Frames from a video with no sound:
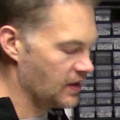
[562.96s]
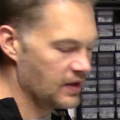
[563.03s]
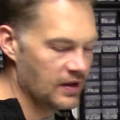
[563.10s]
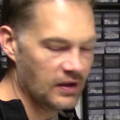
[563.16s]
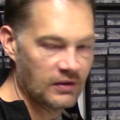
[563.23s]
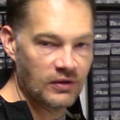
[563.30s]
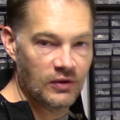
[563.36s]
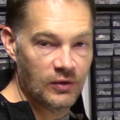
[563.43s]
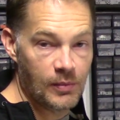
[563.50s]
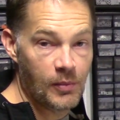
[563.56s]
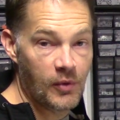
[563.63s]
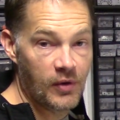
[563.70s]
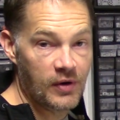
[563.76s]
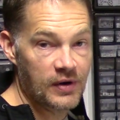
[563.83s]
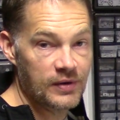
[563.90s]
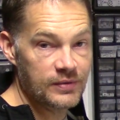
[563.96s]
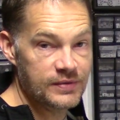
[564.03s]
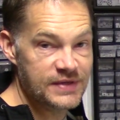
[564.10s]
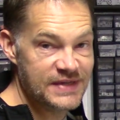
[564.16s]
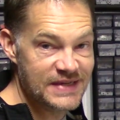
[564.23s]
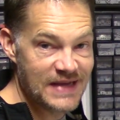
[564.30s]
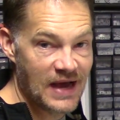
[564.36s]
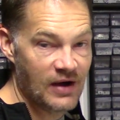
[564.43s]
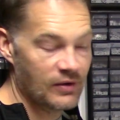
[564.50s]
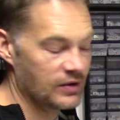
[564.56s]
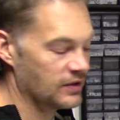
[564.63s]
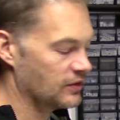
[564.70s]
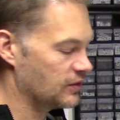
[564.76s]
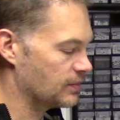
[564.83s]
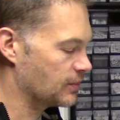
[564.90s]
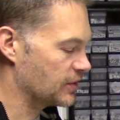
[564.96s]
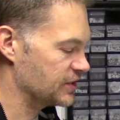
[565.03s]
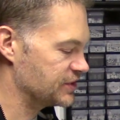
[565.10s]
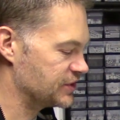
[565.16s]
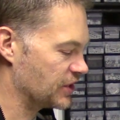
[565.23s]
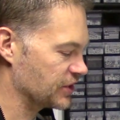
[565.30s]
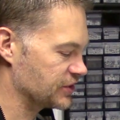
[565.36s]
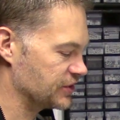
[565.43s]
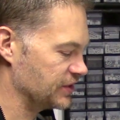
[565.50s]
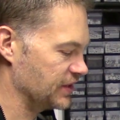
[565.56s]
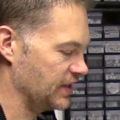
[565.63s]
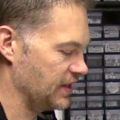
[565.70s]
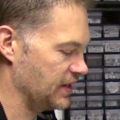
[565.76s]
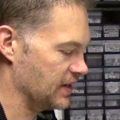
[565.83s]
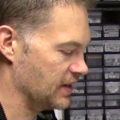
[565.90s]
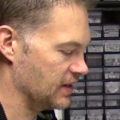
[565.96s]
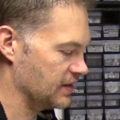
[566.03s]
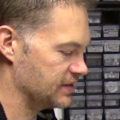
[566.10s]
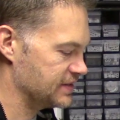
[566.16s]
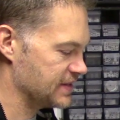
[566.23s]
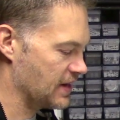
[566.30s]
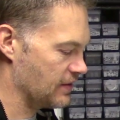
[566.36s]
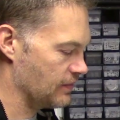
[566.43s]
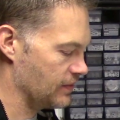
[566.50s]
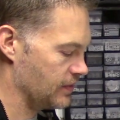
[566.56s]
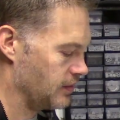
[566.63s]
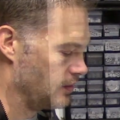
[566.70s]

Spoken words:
a little more sound, a little more structurally sound.